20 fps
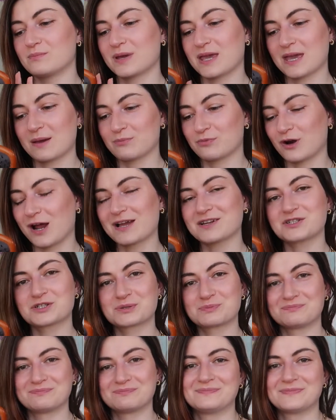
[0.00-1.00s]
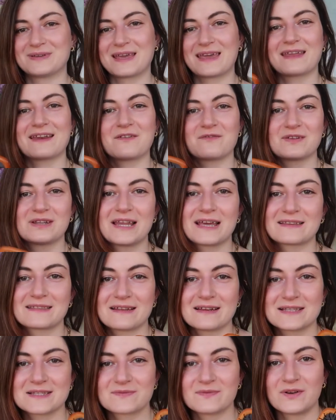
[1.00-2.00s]
hairbrush and I feel like
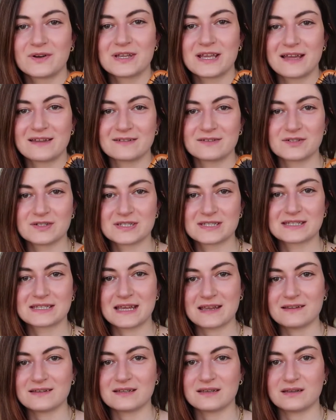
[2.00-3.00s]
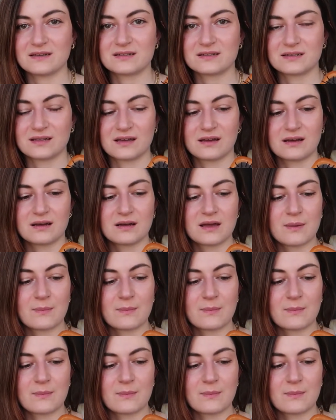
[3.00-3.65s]
that it's very understated uh,